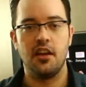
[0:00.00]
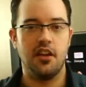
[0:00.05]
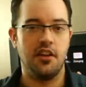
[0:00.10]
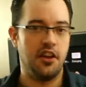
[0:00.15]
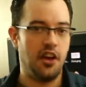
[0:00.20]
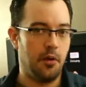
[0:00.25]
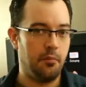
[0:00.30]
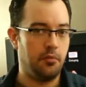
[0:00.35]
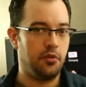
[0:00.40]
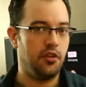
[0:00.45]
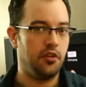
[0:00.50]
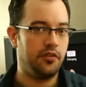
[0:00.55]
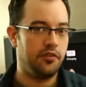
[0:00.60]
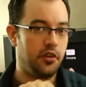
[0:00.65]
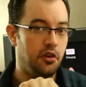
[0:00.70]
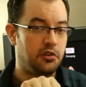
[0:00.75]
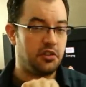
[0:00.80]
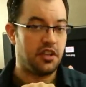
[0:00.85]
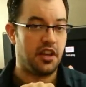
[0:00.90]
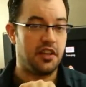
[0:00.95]
number of
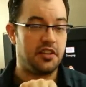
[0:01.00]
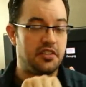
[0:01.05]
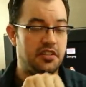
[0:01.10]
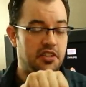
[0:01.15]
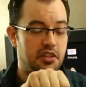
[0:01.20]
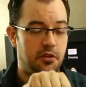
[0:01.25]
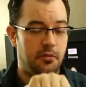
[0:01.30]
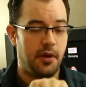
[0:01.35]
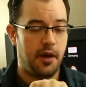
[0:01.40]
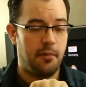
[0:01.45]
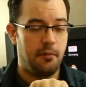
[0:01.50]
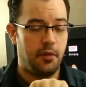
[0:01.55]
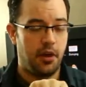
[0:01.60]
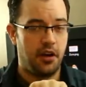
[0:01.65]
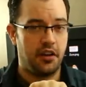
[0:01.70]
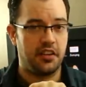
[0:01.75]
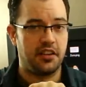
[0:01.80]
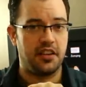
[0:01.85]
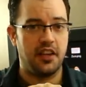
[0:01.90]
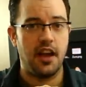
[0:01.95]
photons that are
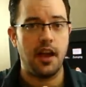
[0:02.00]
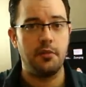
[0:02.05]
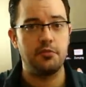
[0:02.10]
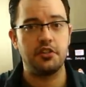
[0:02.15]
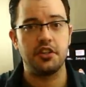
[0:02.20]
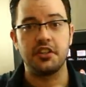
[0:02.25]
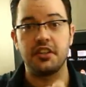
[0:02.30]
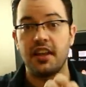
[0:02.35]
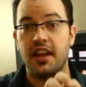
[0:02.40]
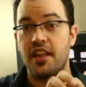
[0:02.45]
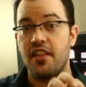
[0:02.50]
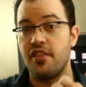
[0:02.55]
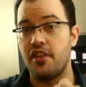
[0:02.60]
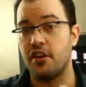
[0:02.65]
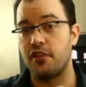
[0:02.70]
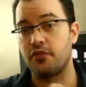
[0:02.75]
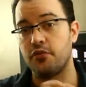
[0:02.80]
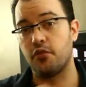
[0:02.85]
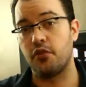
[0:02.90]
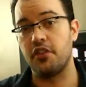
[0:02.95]
bombarding the object and
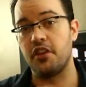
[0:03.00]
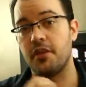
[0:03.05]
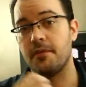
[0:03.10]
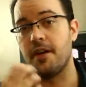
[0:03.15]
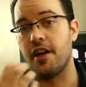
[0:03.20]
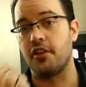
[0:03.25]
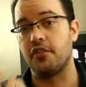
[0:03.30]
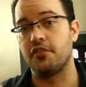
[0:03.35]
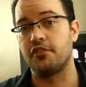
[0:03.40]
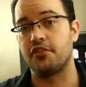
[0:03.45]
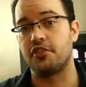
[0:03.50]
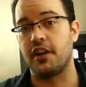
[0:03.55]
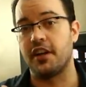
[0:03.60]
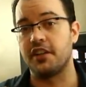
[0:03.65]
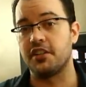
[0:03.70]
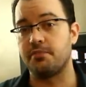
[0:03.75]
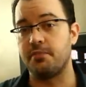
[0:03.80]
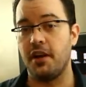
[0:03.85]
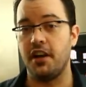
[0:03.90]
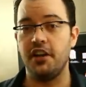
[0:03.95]
therefore the amount of
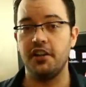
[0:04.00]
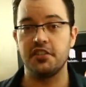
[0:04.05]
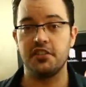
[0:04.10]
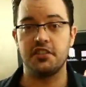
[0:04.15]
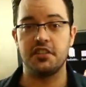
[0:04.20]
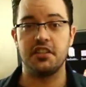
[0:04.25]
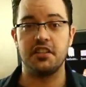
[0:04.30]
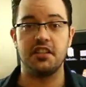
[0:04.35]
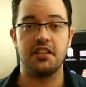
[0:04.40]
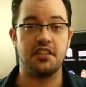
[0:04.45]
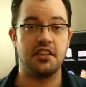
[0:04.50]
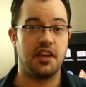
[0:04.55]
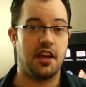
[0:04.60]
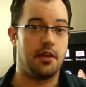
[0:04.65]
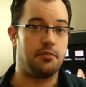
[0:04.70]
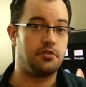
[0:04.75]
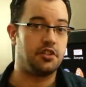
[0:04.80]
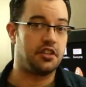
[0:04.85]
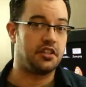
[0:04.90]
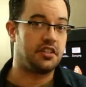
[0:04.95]
transparency that the
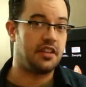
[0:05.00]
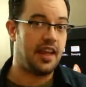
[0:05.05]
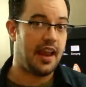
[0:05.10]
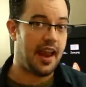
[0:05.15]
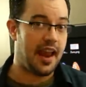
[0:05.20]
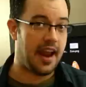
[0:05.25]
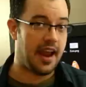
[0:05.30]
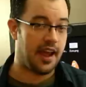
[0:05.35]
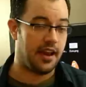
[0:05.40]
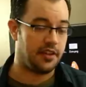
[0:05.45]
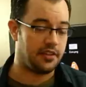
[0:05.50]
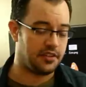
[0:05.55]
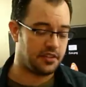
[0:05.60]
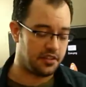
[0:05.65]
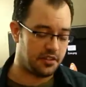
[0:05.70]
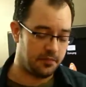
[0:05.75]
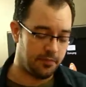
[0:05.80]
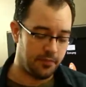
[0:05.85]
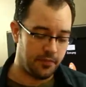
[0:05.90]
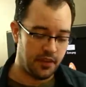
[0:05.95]
object
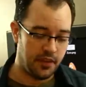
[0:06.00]
has.